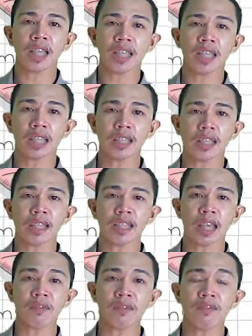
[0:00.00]
and the
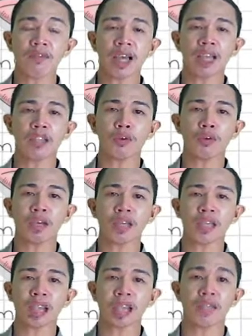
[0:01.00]
7th value are
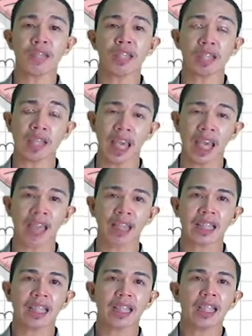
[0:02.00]
7 and 8.
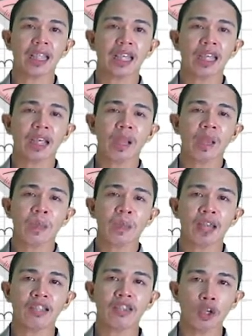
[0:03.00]

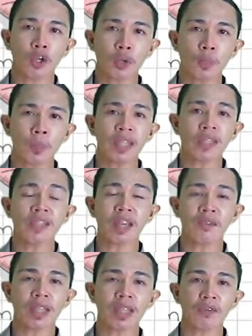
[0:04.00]
And so
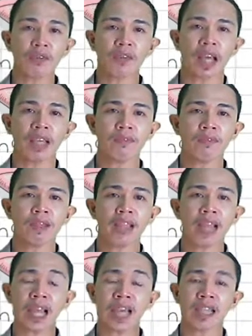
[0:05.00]
P75
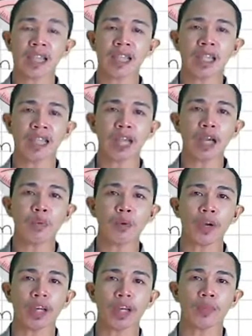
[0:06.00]
lies
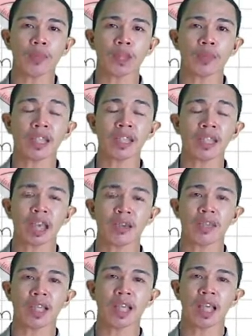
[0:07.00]
somewhere between 7
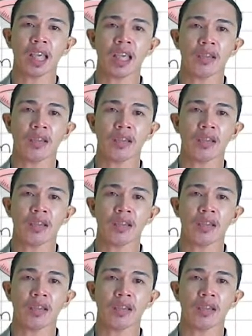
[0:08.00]
and 8.